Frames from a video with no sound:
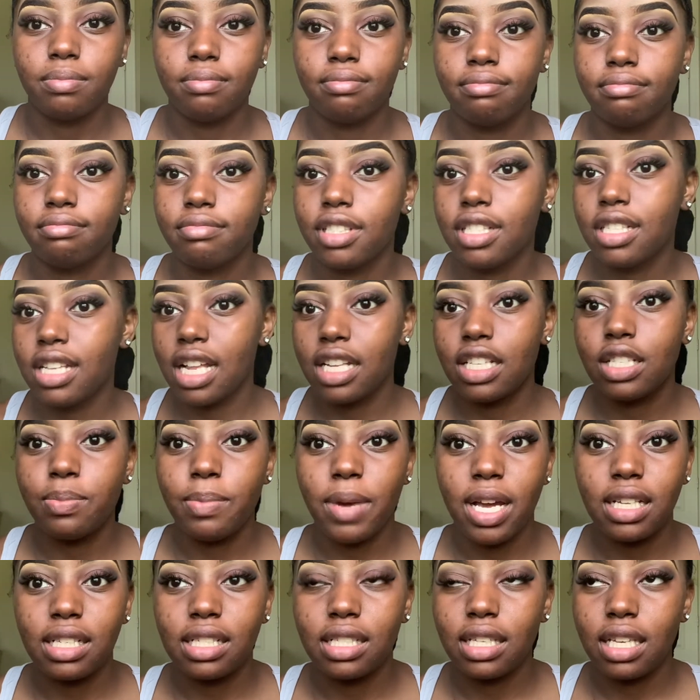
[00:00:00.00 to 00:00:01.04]
sets
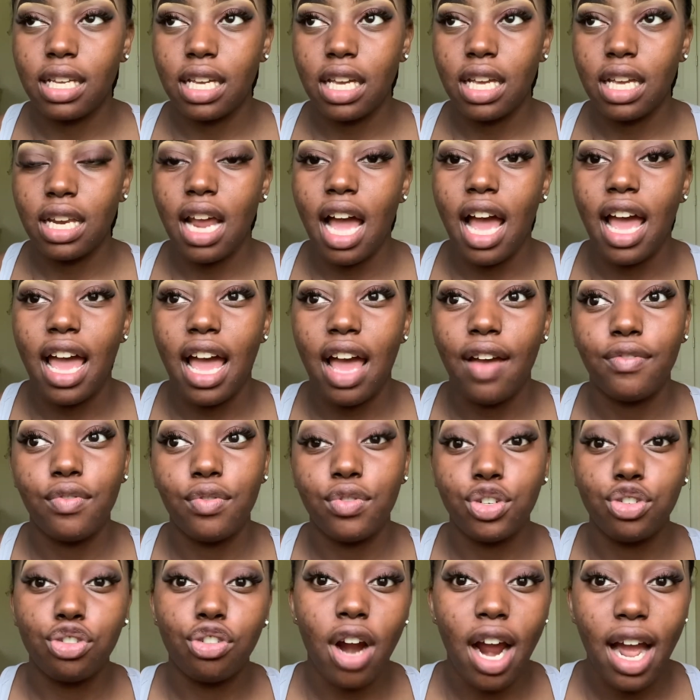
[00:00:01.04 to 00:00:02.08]
my skin. I have
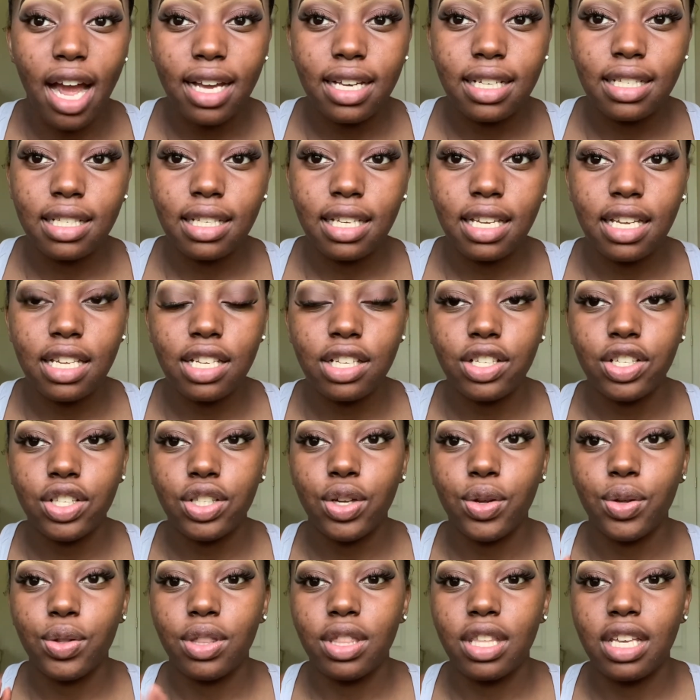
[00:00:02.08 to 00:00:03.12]
dry skin,
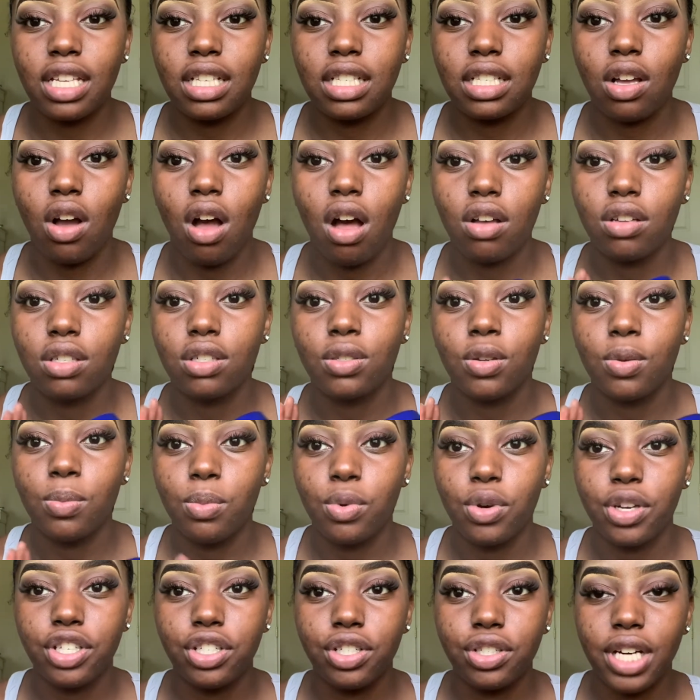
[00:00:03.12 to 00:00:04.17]
so this also
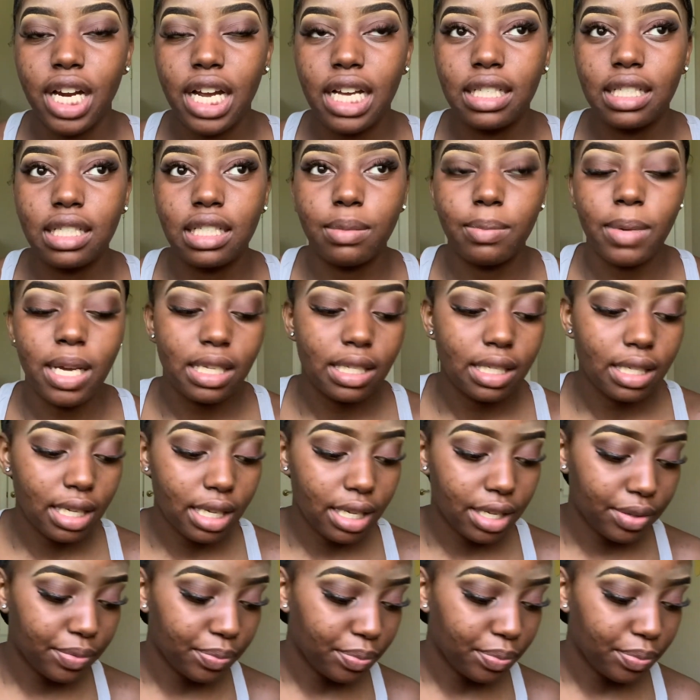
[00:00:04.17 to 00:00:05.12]
moisturizes my skin.